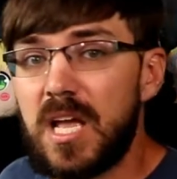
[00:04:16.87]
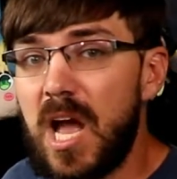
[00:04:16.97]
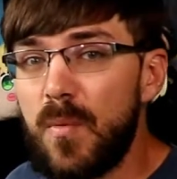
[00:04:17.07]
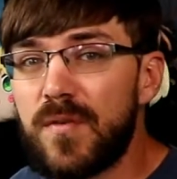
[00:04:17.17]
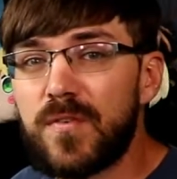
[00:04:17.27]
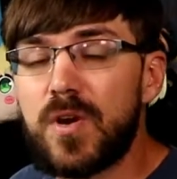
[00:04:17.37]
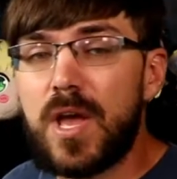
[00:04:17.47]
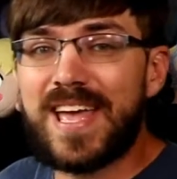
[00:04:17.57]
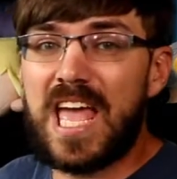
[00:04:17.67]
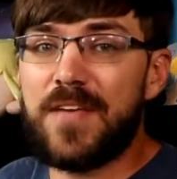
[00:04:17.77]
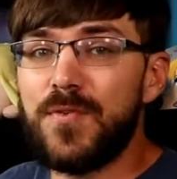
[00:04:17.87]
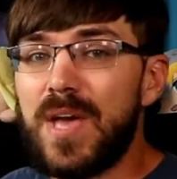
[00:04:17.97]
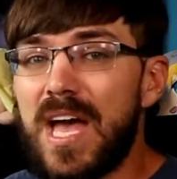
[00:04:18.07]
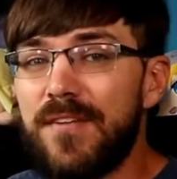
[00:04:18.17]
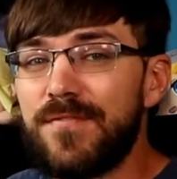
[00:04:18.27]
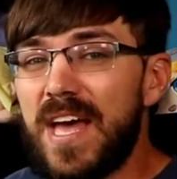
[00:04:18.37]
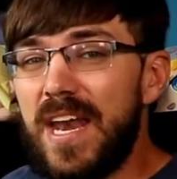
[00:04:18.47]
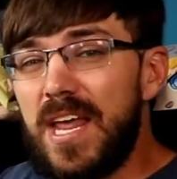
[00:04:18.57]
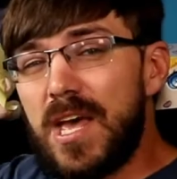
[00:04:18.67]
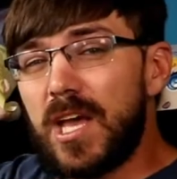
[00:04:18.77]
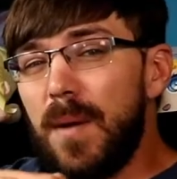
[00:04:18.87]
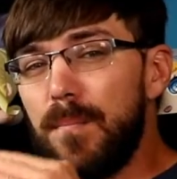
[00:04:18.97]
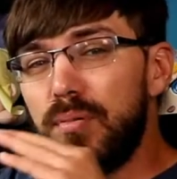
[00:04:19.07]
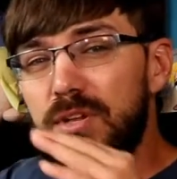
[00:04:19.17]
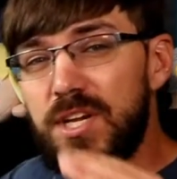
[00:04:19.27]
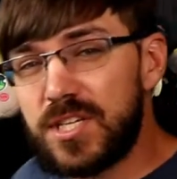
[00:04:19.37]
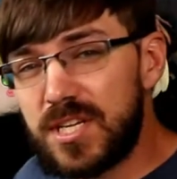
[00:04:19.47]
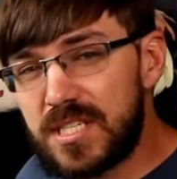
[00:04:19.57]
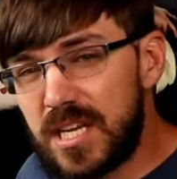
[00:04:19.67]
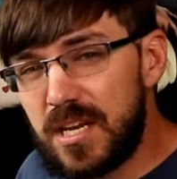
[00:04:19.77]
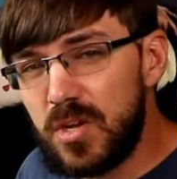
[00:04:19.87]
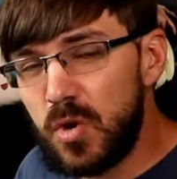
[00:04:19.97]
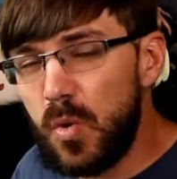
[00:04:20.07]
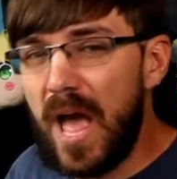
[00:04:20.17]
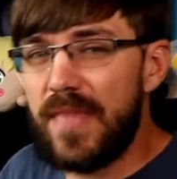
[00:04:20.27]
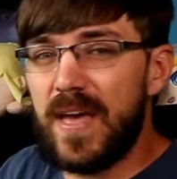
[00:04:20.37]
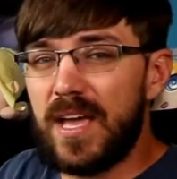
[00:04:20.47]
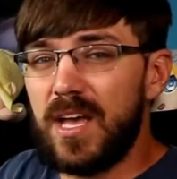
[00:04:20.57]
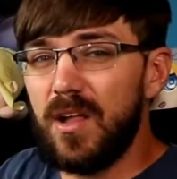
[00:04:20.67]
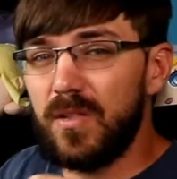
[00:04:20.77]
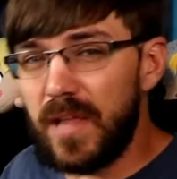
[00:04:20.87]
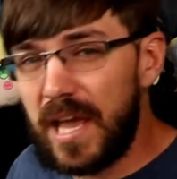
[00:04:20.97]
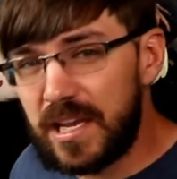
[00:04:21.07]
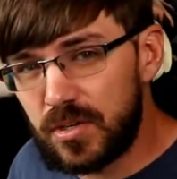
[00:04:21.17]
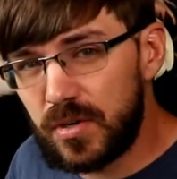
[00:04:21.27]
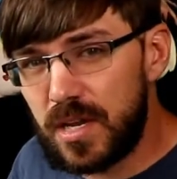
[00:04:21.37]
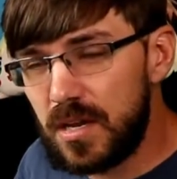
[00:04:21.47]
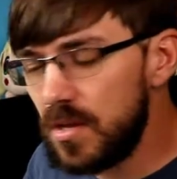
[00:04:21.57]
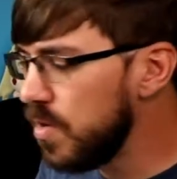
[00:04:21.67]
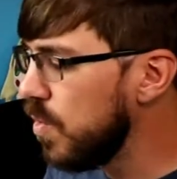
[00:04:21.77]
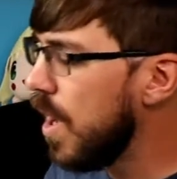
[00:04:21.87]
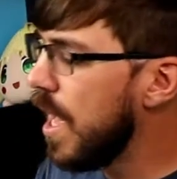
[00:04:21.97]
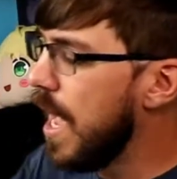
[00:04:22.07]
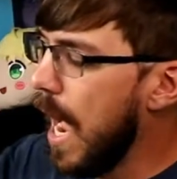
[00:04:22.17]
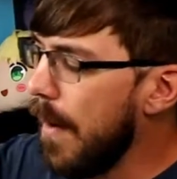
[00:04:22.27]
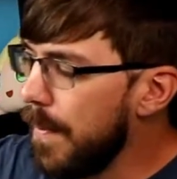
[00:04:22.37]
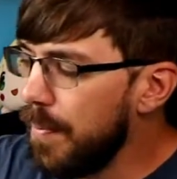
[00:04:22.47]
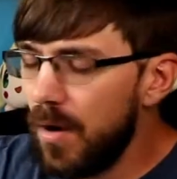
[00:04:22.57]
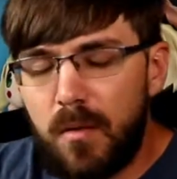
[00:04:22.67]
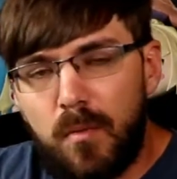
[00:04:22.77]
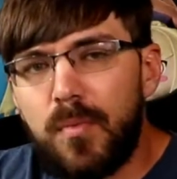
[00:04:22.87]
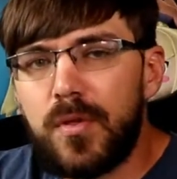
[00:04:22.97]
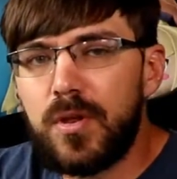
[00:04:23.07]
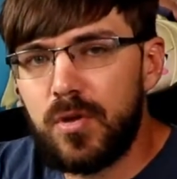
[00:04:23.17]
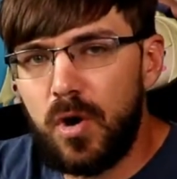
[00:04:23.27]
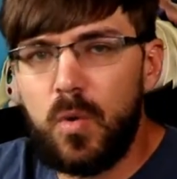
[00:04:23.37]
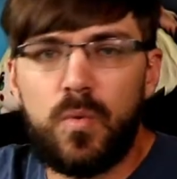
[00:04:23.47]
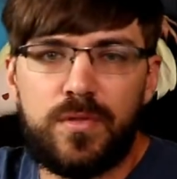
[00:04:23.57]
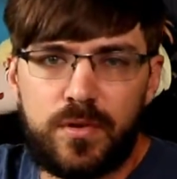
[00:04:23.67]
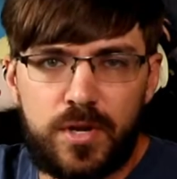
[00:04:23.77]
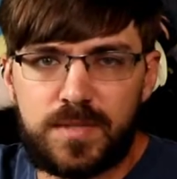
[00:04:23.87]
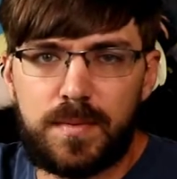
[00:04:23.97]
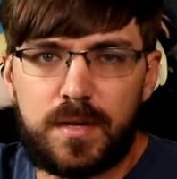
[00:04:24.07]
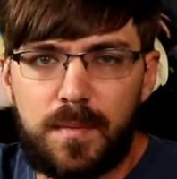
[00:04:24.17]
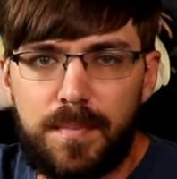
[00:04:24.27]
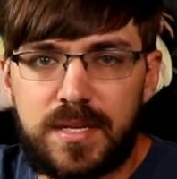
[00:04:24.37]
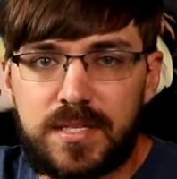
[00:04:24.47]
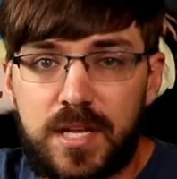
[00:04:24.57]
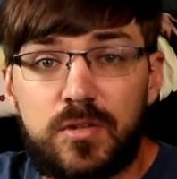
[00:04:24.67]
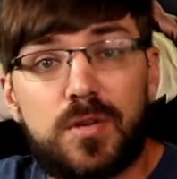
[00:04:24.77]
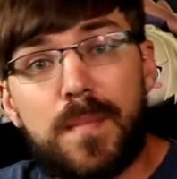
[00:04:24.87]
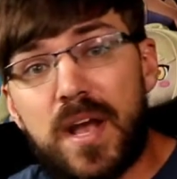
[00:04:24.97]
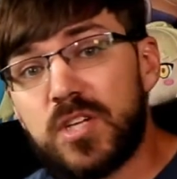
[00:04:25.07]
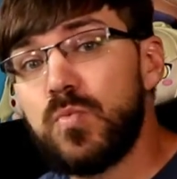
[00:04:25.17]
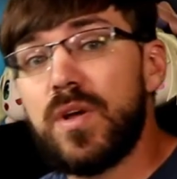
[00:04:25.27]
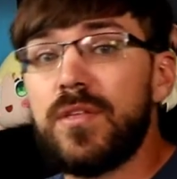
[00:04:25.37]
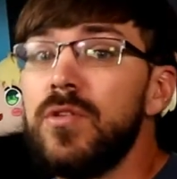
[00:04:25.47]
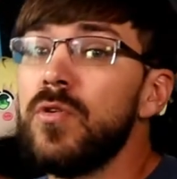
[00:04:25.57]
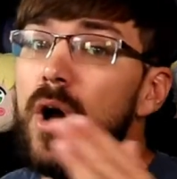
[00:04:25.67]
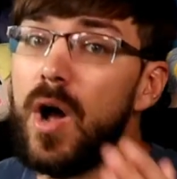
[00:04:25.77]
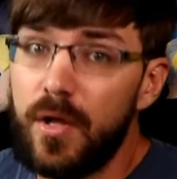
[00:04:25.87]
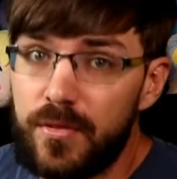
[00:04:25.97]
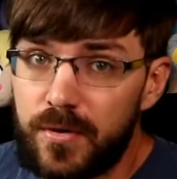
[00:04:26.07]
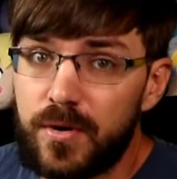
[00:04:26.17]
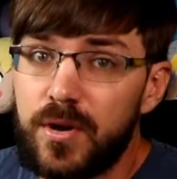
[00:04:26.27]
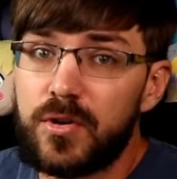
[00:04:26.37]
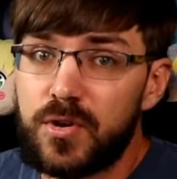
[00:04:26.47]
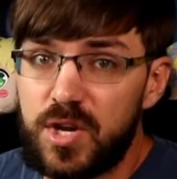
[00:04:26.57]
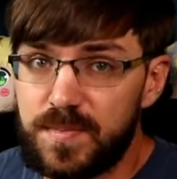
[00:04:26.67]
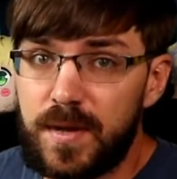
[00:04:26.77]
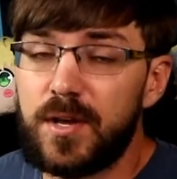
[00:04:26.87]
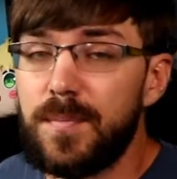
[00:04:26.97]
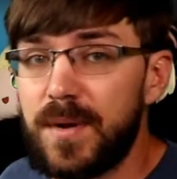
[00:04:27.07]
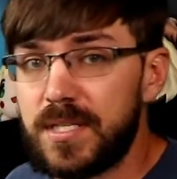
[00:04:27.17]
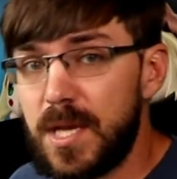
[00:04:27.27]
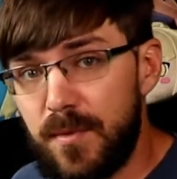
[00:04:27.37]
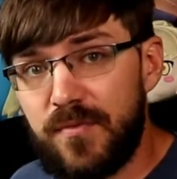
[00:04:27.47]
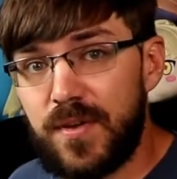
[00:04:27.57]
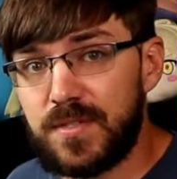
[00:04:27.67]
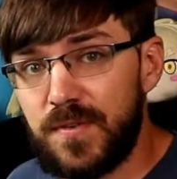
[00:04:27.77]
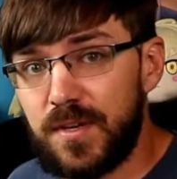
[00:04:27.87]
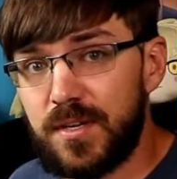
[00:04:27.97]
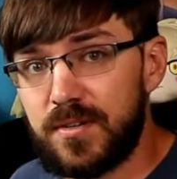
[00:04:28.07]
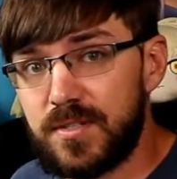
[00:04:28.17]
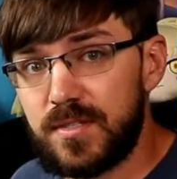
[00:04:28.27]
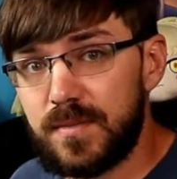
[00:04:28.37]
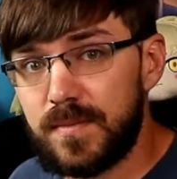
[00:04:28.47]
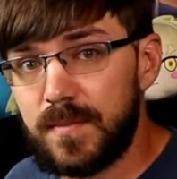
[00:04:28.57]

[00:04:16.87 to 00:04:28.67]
However, if you have that completionist in you and that collector in you, I would probably go with Goodspawn Companies then to match with your other Goodspawn Company Saberface figures.